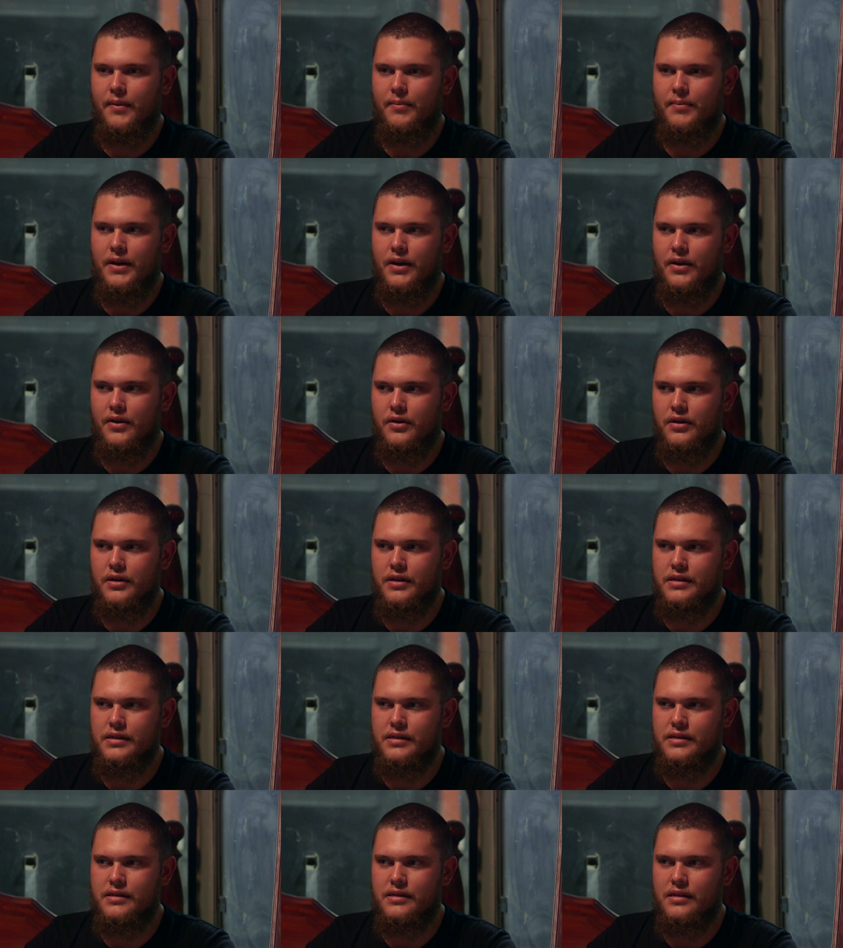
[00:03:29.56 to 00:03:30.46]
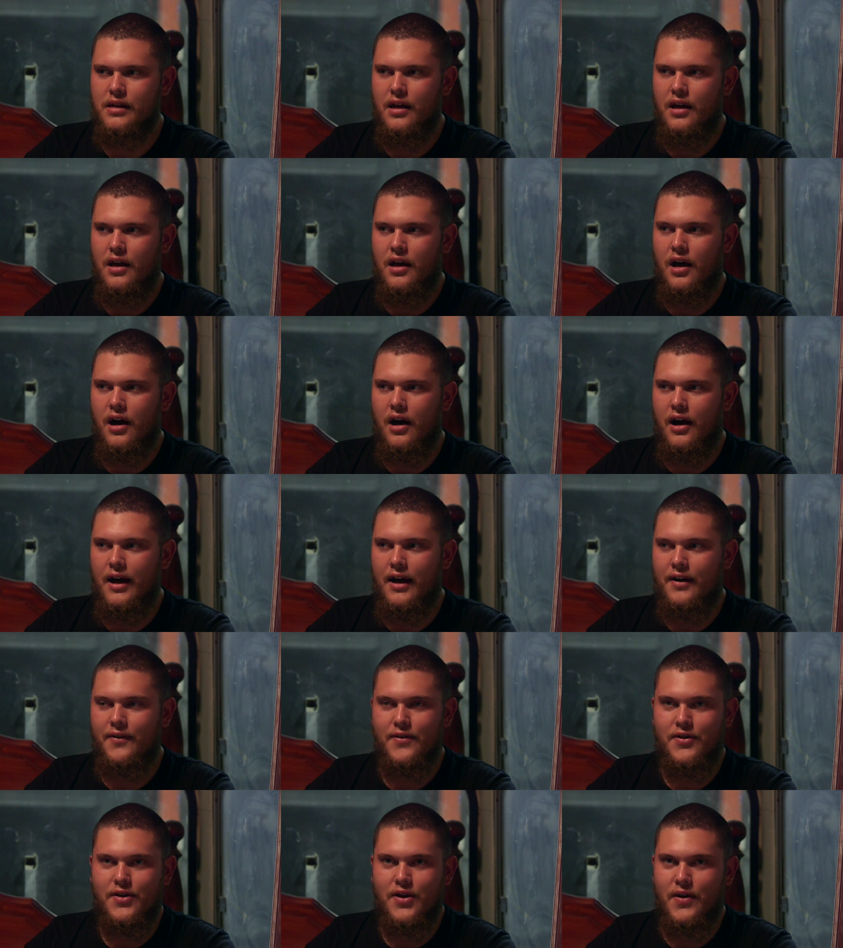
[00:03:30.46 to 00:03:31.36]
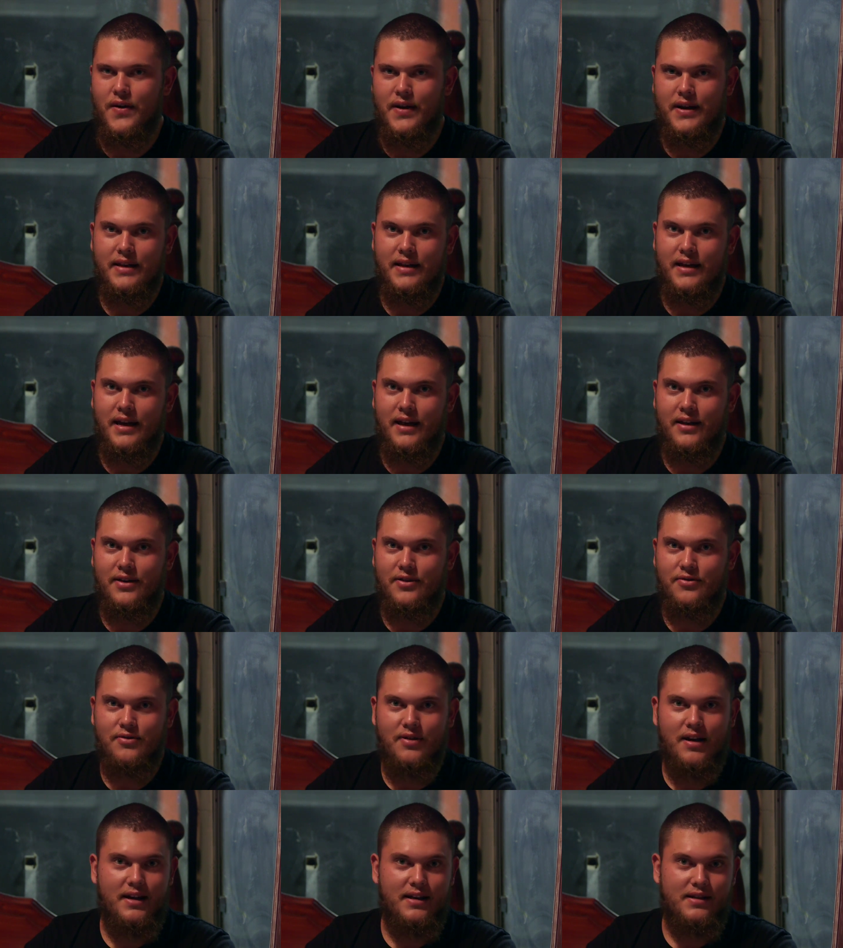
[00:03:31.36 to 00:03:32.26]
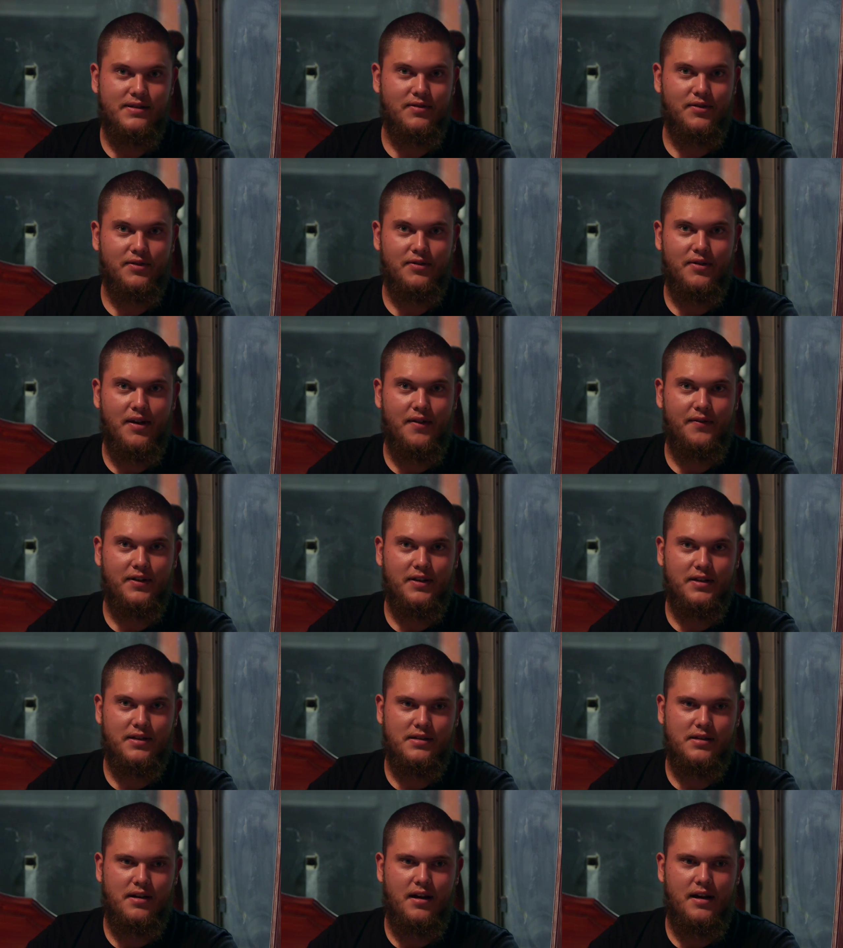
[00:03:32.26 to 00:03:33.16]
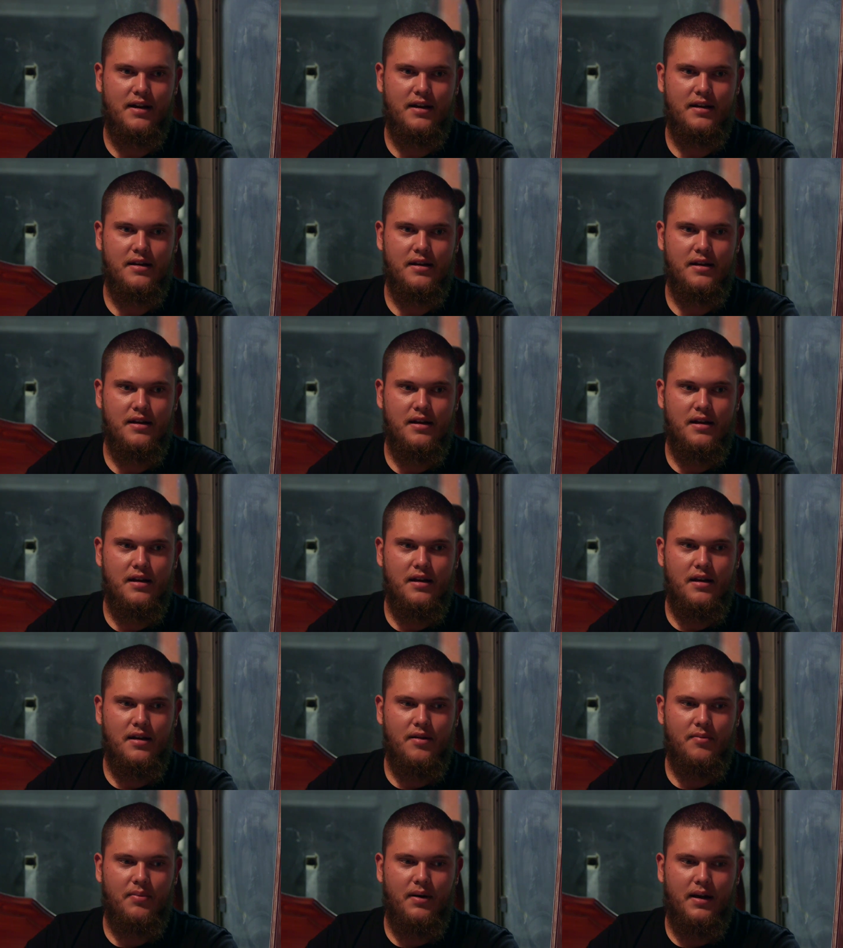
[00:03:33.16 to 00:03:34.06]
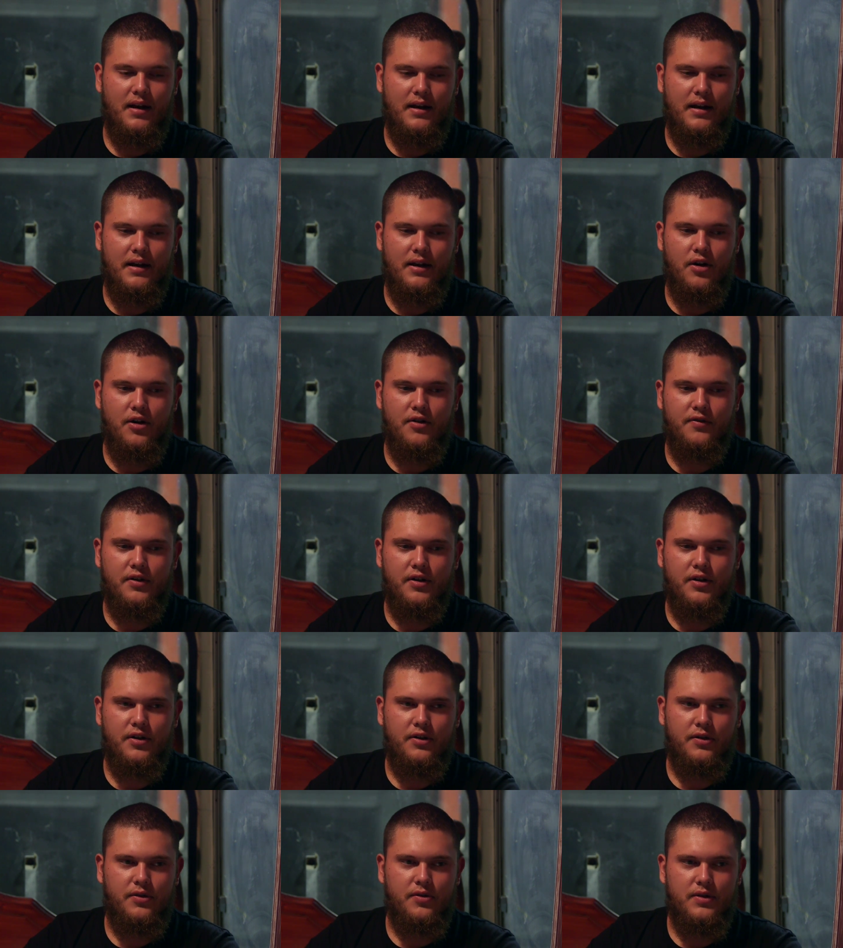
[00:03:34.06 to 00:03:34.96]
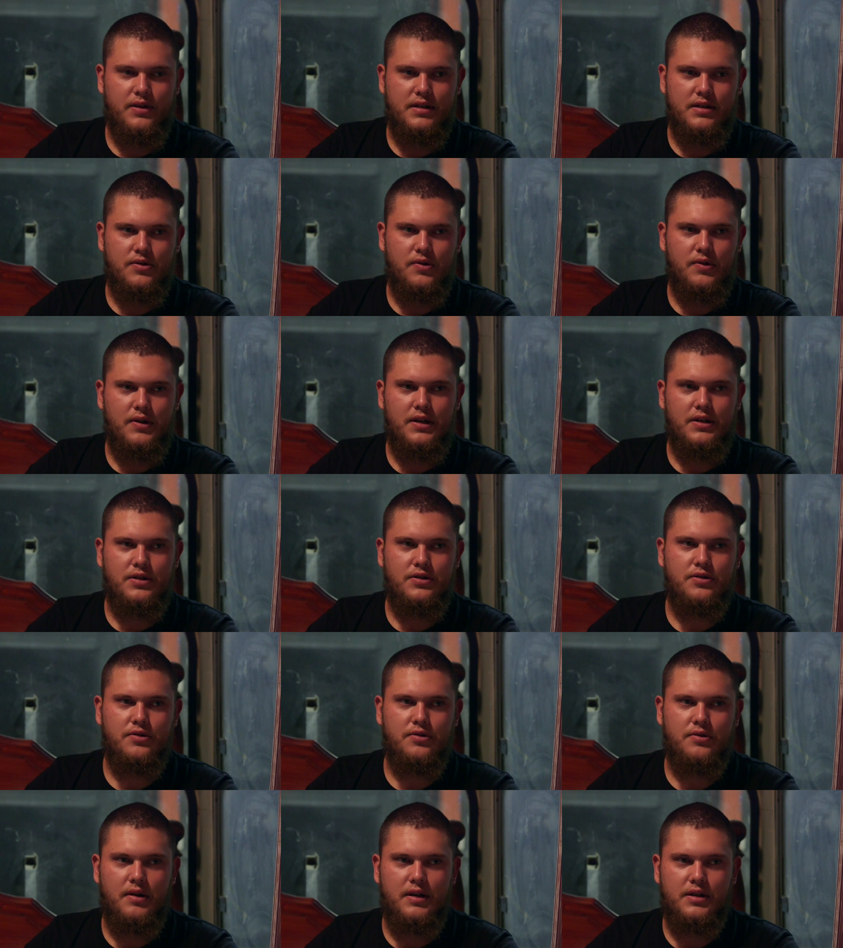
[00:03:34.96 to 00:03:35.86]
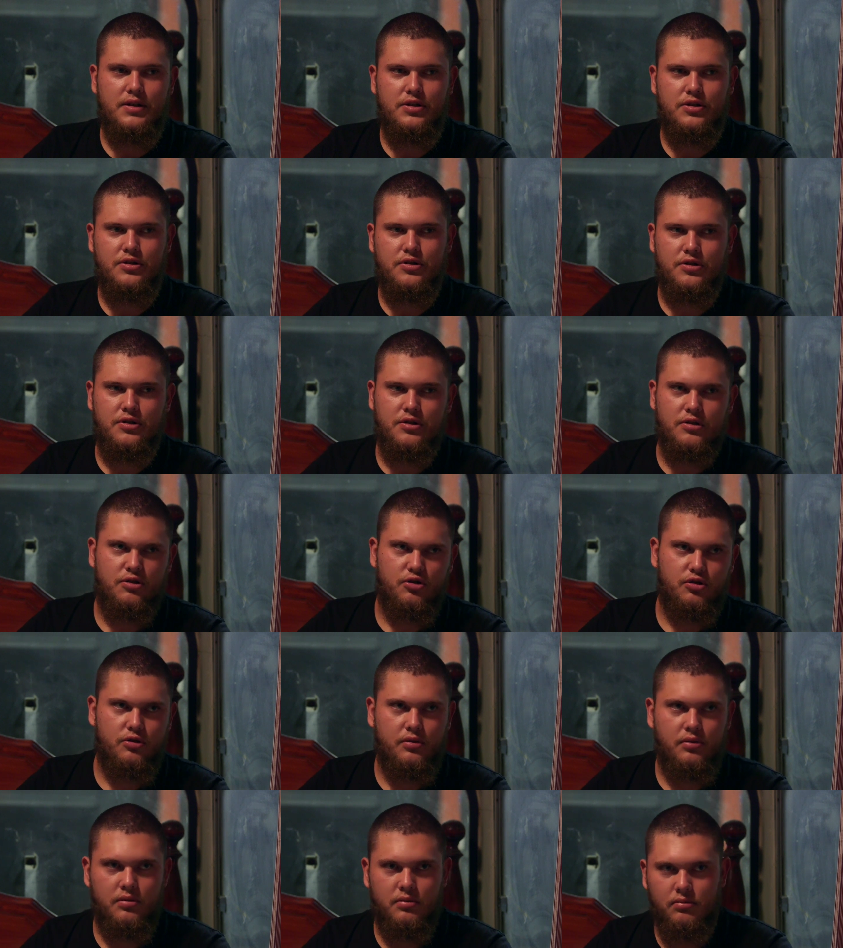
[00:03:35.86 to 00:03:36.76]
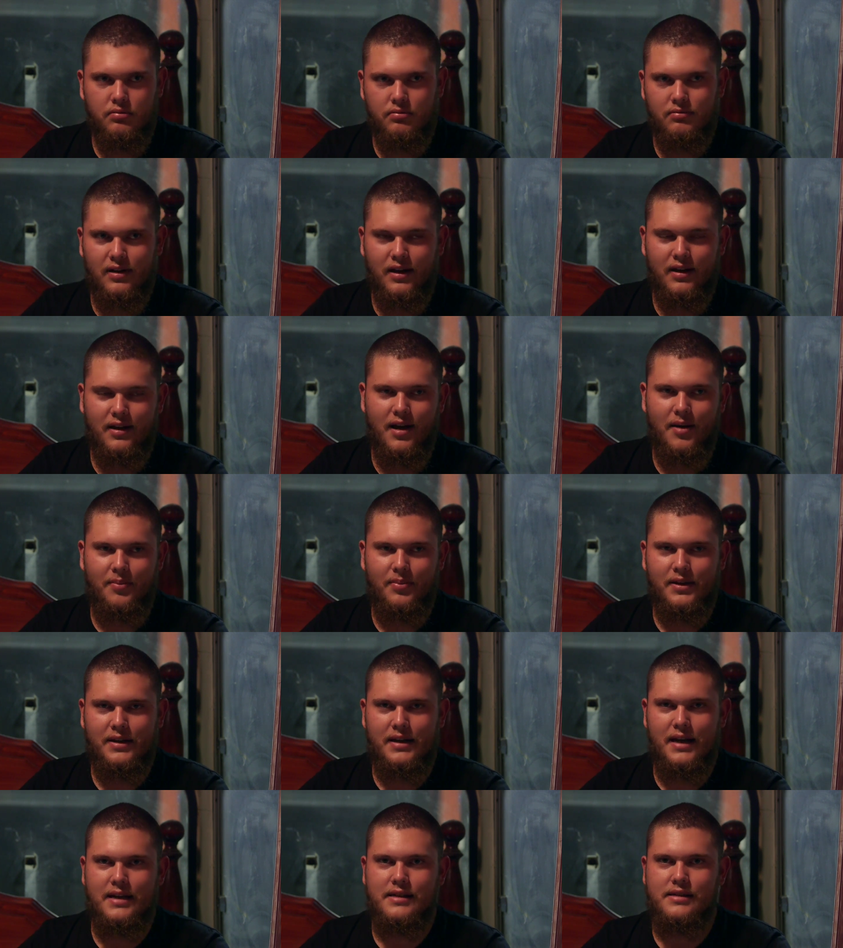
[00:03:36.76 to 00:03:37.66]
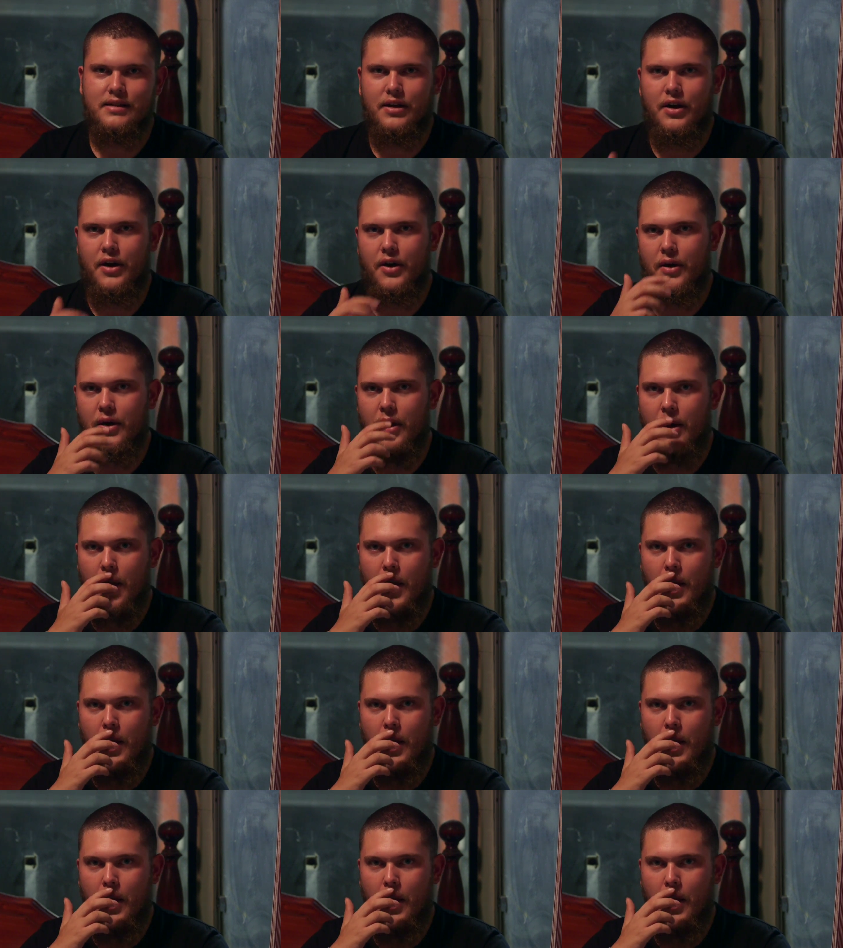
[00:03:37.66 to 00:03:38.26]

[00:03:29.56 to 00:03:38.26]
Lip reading: because I have no idea how to do any sort of graphic design. But I overheard Chris talking to a student a couple of days ago